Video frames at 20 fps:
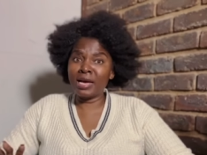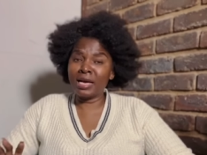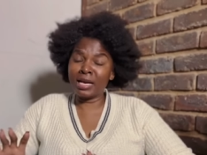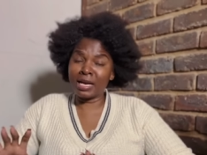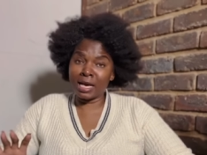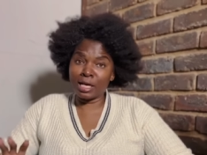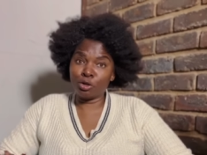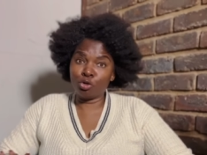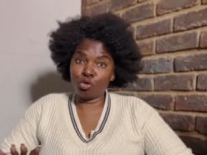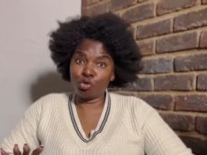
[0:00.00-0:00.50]

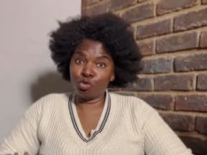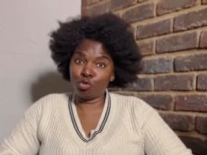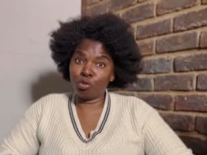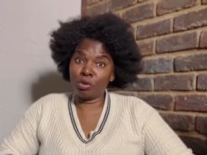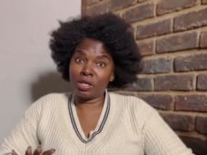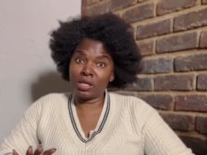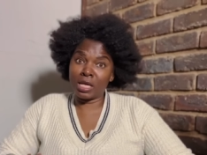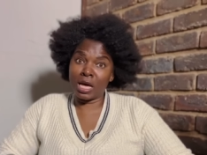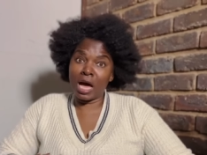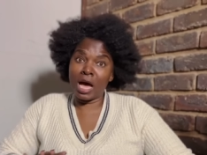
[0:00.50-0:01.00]
angry at you
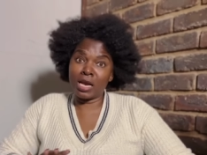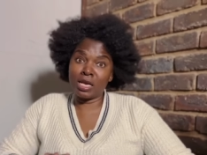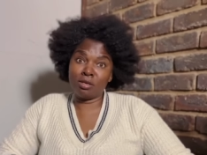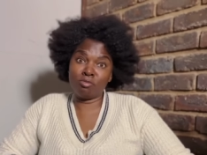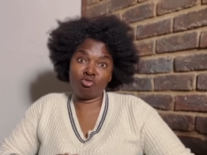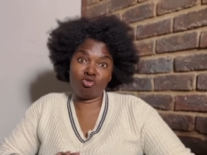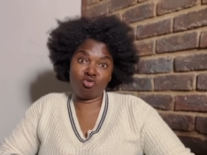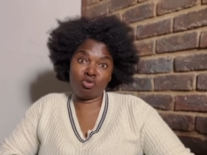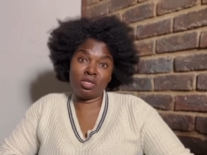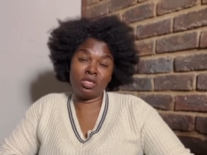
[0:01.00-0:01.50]
during the
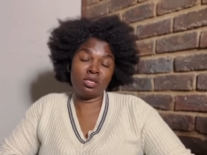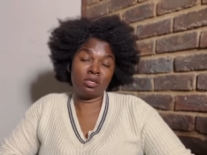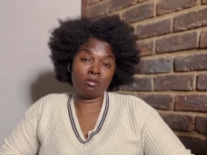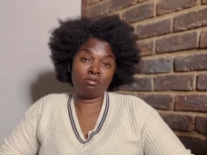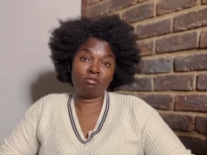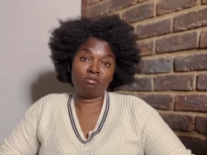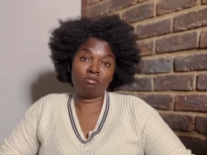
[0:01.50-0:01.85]
honeymoon,